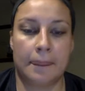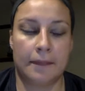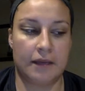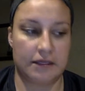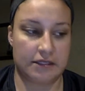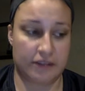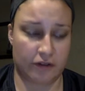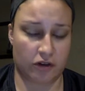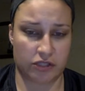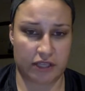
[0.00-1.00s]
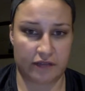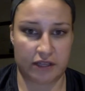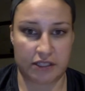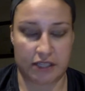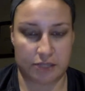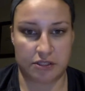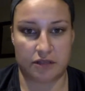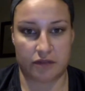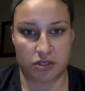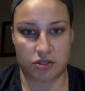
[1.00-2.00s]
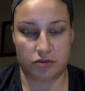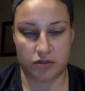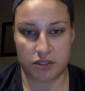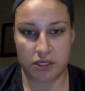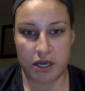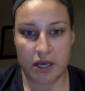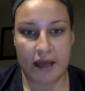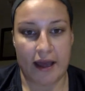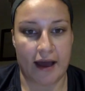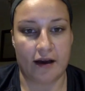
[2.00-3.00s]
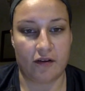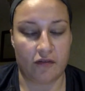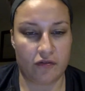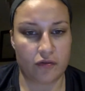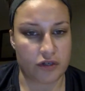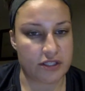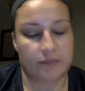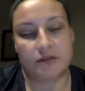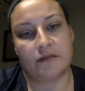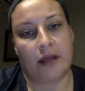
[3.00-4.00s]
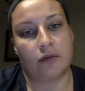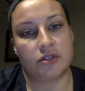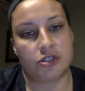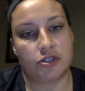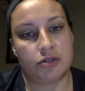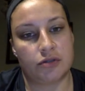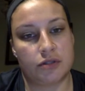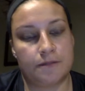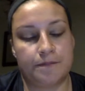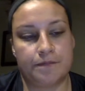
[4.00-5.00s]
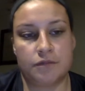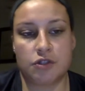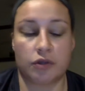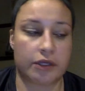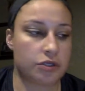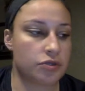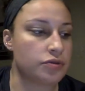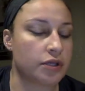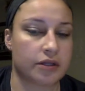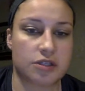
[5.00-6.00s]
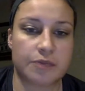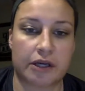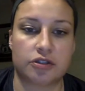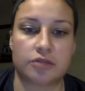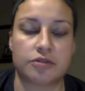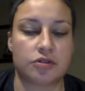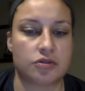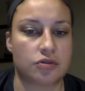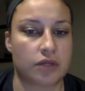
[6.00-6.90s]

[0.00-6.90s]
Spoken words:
It's difficult to give the assessments if the students have receptive language issues. So like students on the spectrum, students with a